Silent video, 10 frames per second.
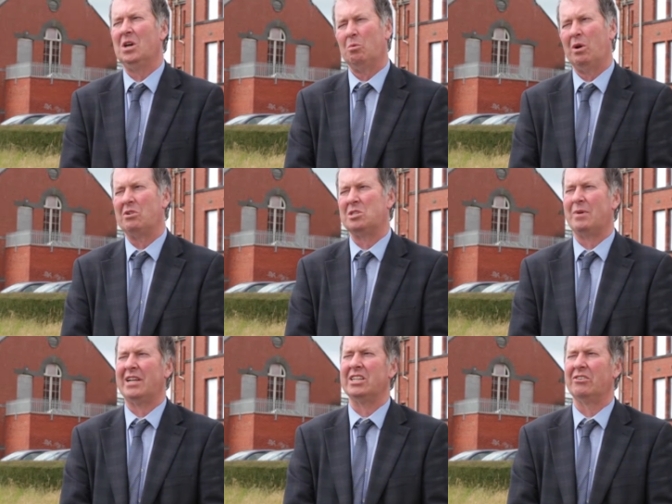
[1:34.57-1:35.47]
well
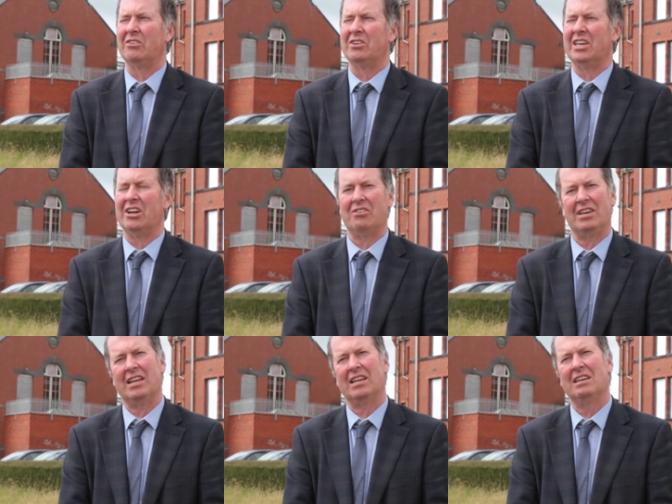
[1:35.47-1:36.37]
respected around the
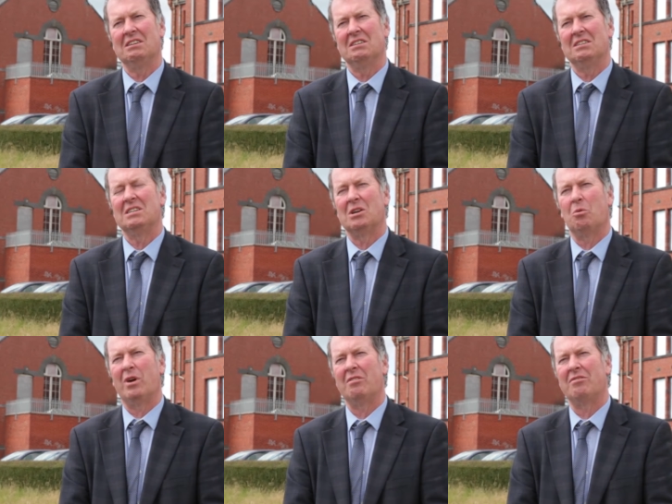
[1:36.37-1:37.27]
area, and their
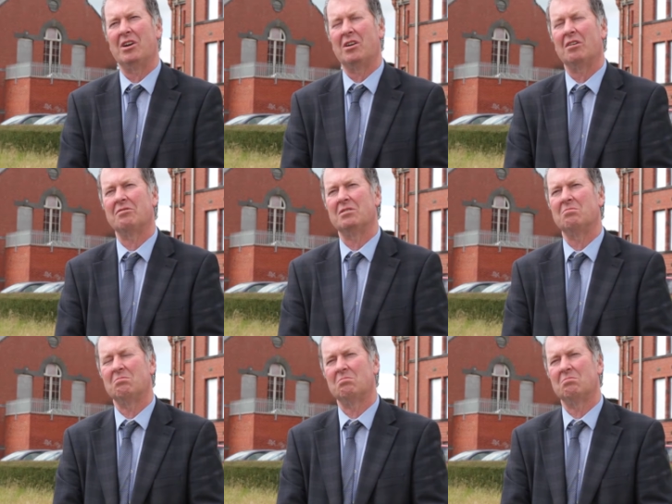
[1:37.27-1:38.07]
welfare often